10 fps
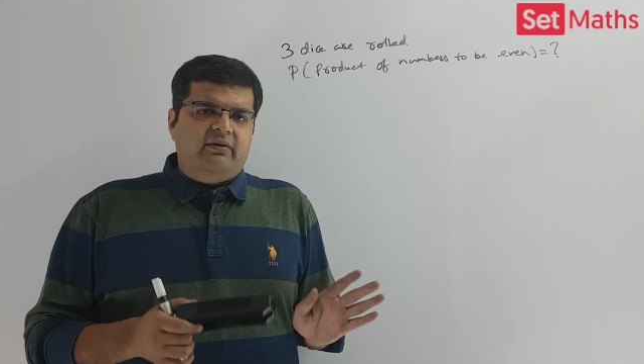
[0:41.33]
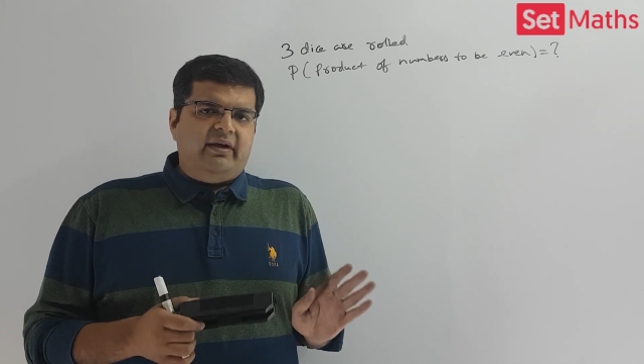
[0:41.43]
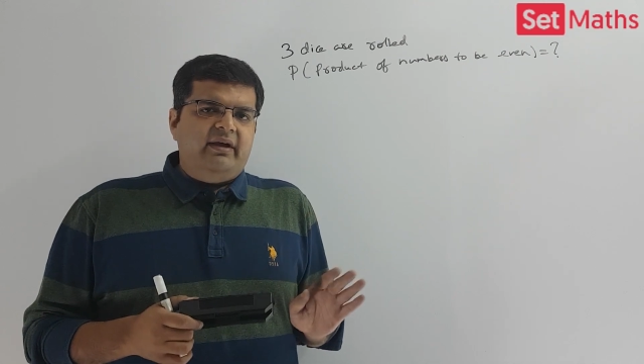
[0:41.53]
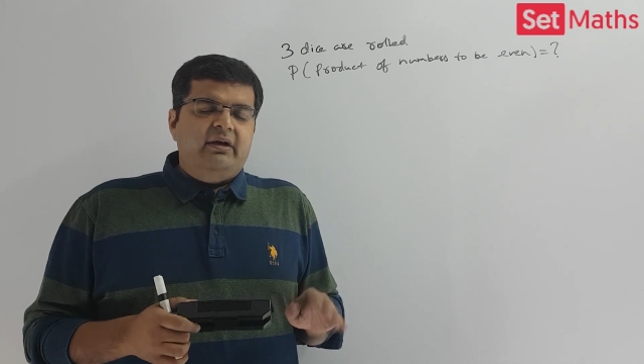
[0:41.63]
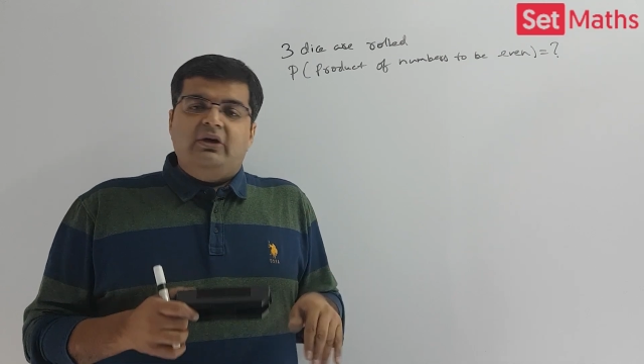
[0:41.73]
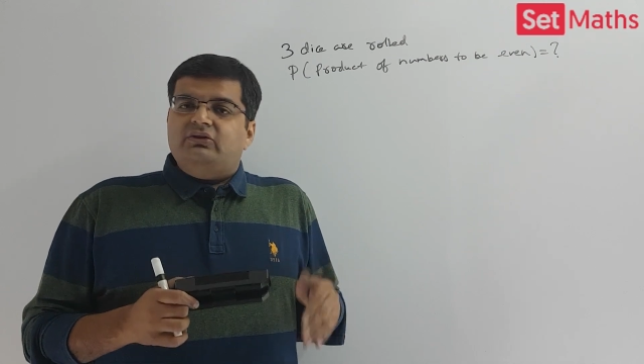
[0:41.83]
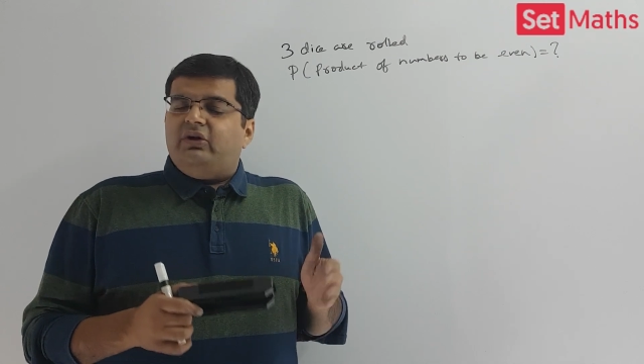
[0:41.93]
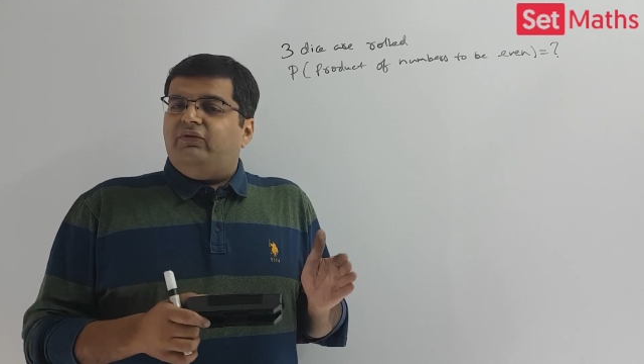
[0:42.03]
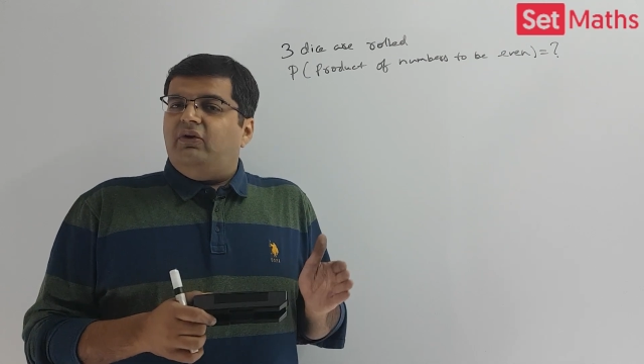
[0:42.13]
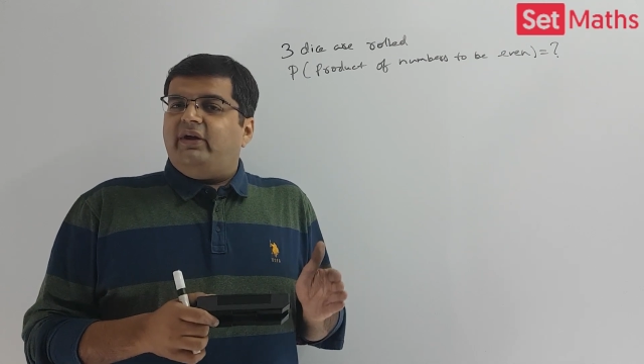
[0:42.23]
Okay,
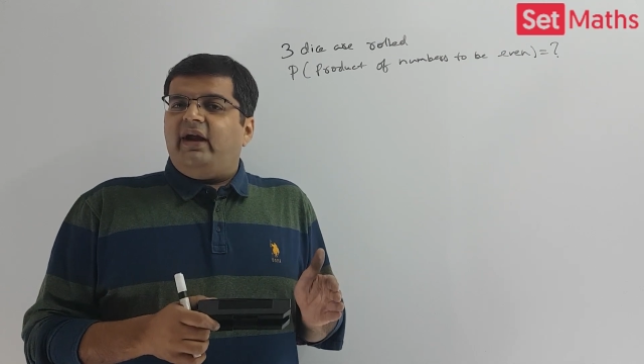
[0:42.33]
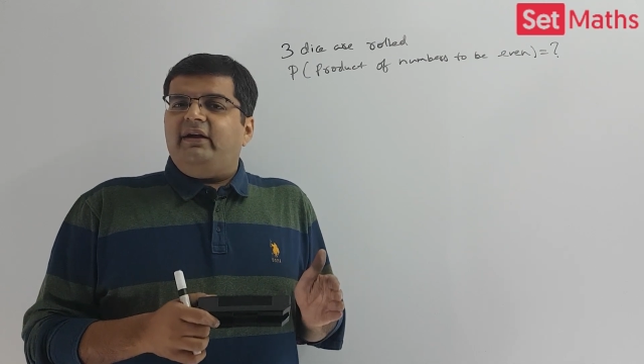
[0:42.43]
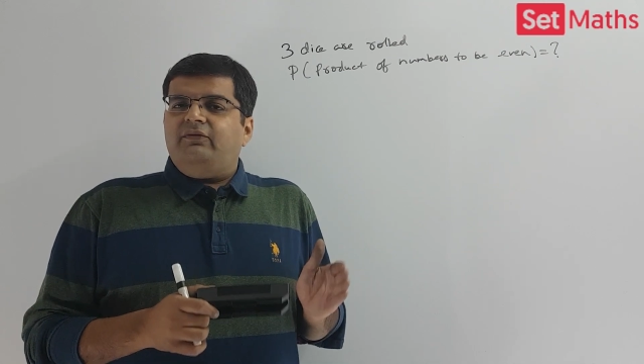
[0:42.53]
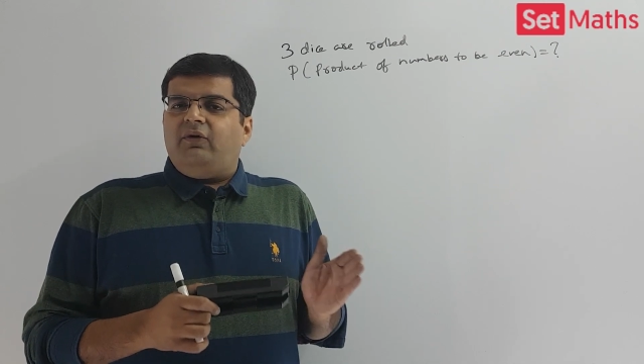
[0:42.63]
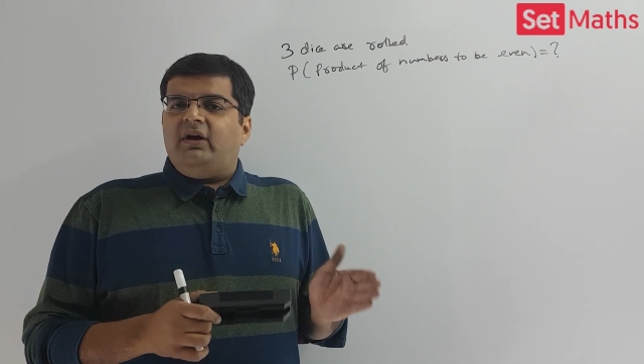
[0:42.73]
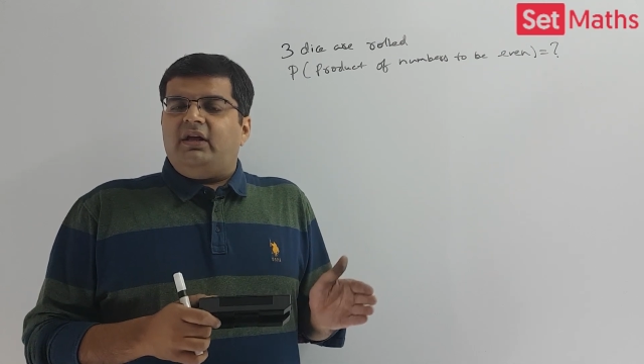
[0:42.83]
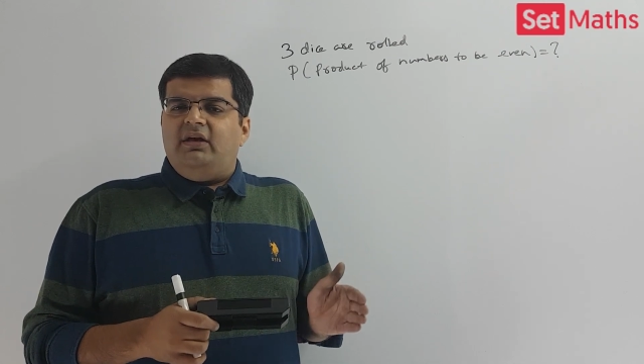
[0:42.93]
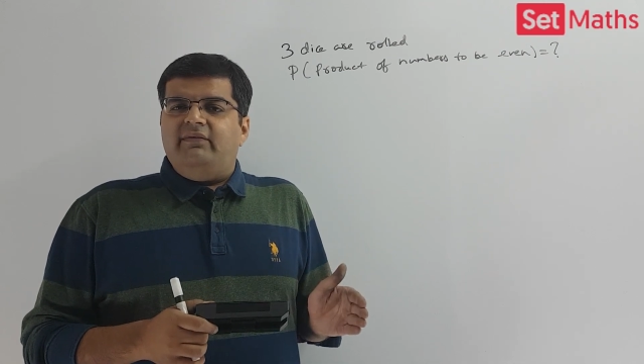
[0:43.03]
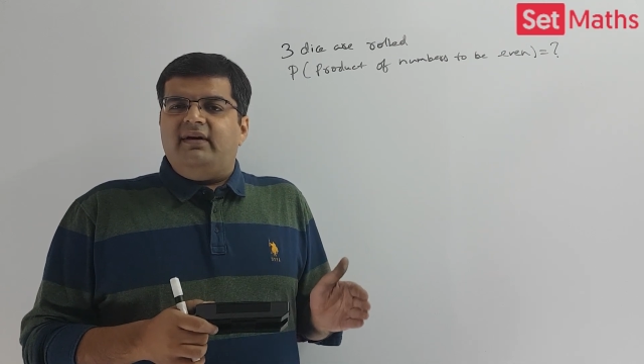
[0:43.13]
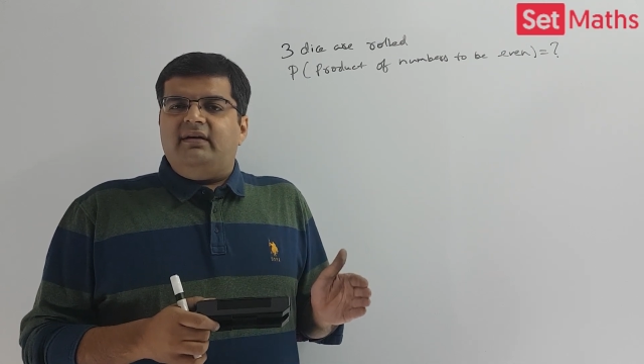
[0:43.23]
so if you look at it for
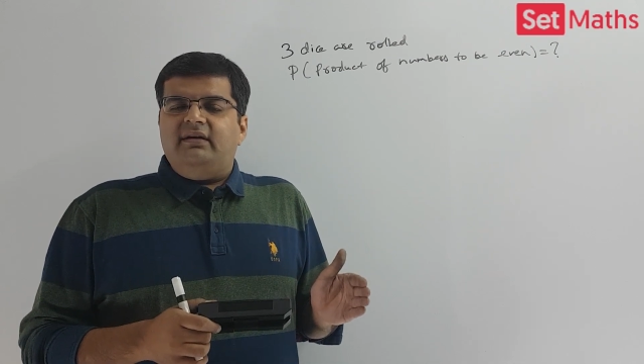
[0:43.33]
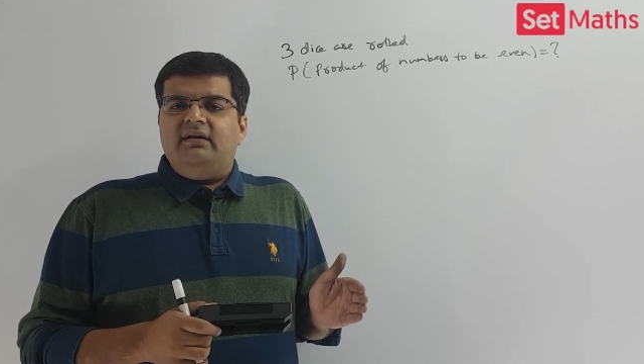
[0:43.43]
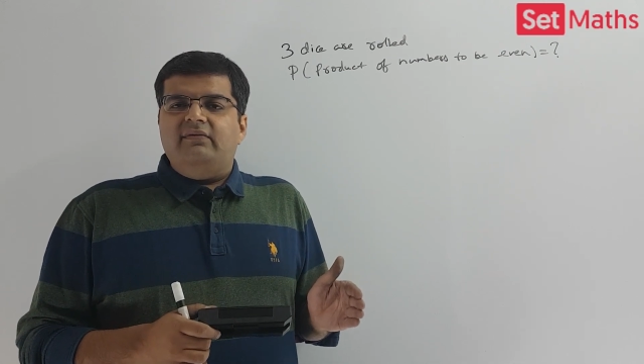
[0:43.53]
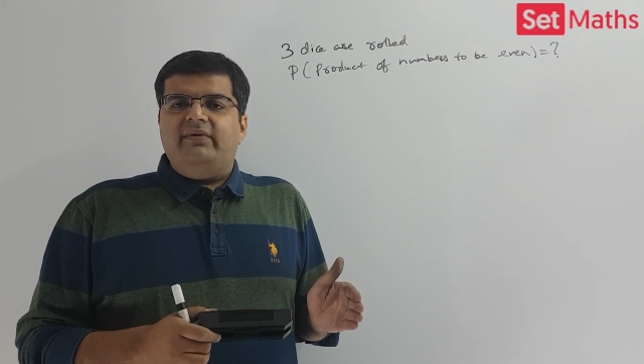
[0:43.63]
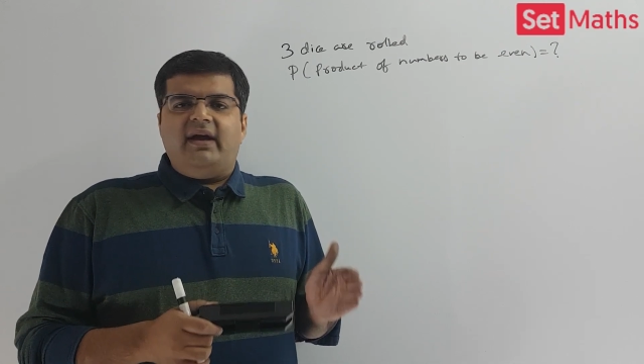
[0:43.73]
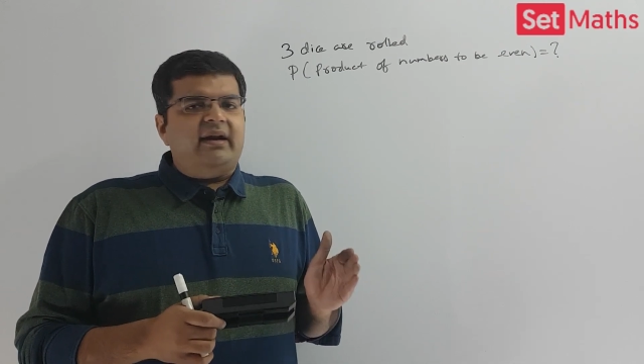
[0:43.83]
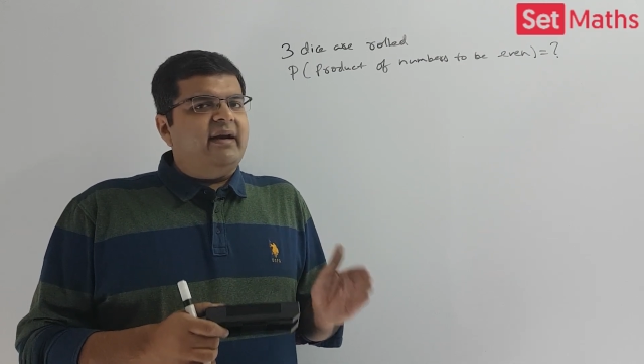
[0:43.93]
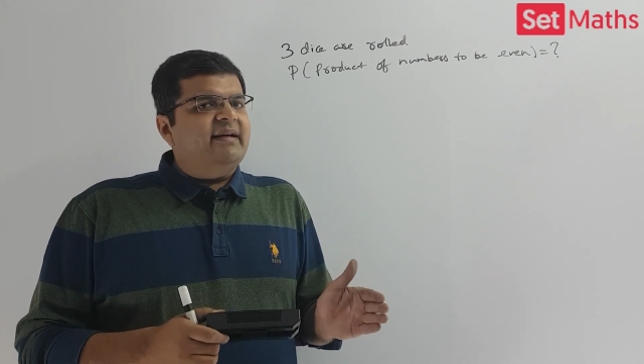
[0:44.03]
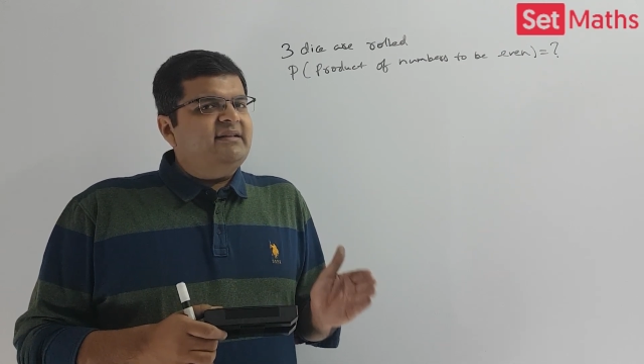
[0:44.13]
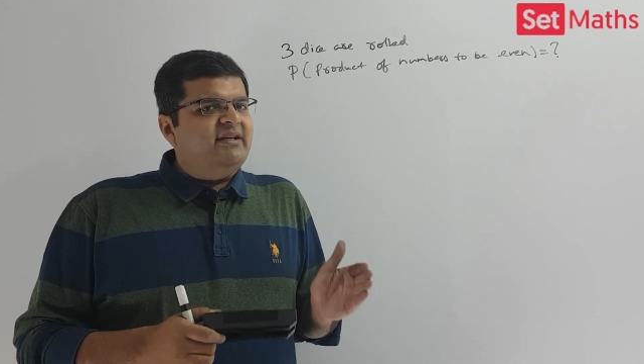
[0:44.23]
even, we are
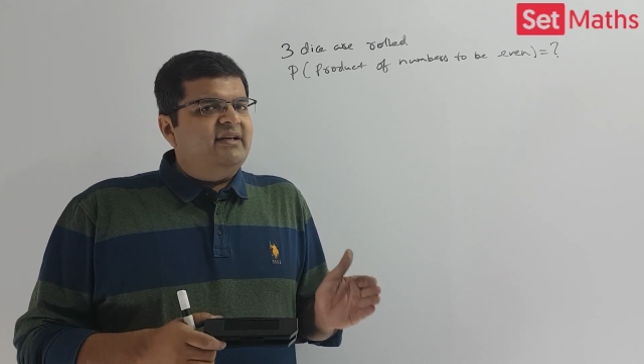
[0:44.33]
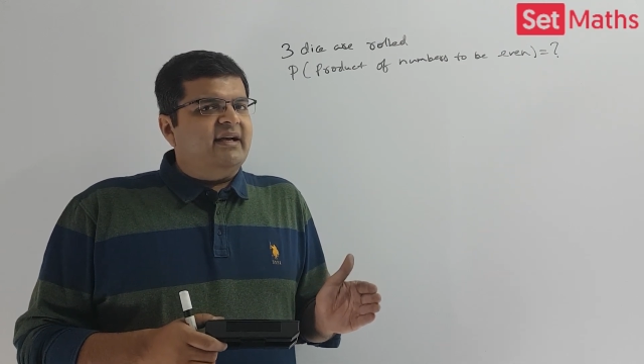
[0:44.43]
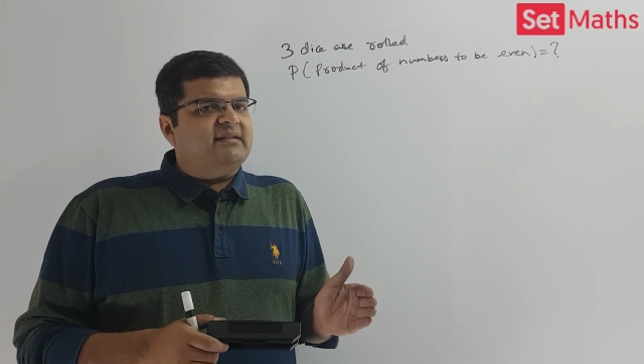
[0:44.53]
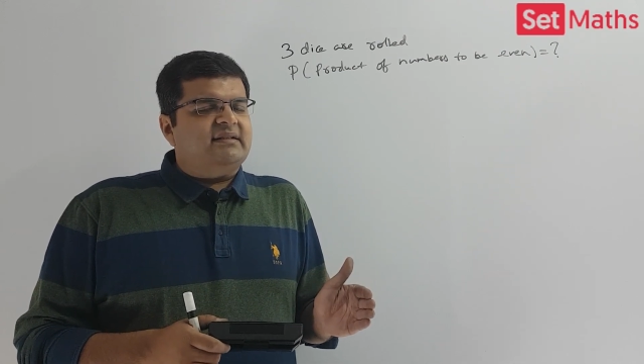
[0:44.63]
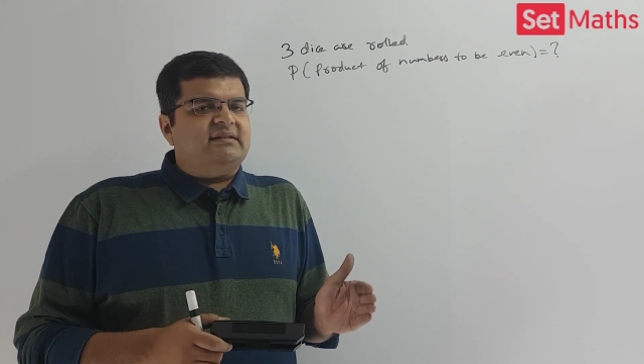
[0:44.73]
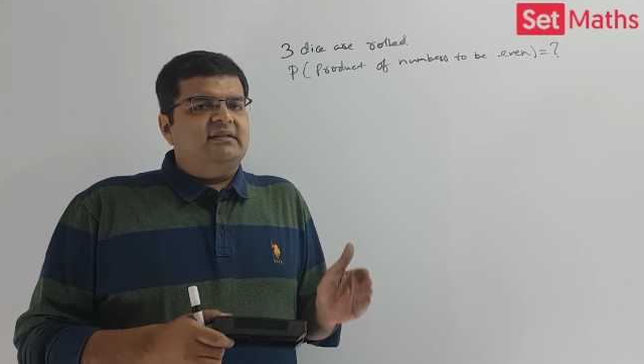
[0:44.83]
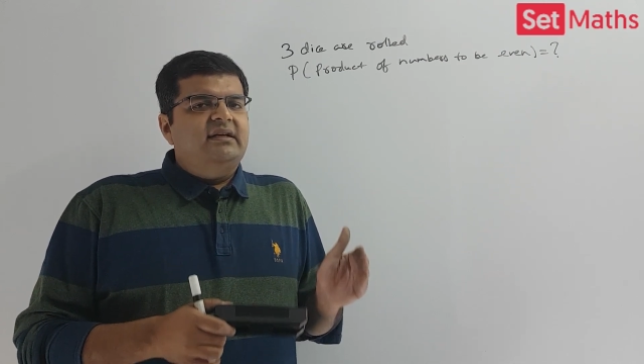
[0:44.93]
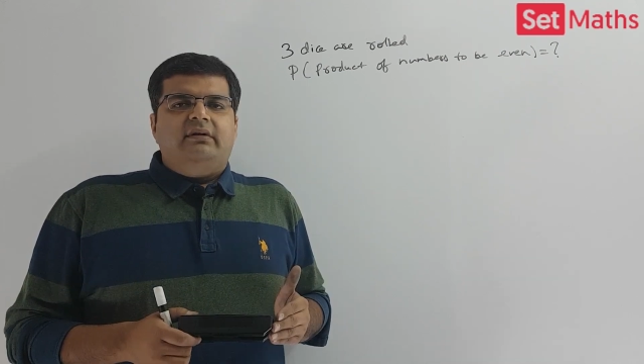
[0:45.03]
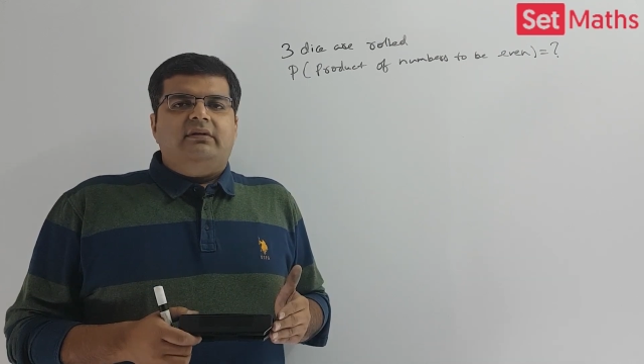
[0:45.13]
getting 3 cases.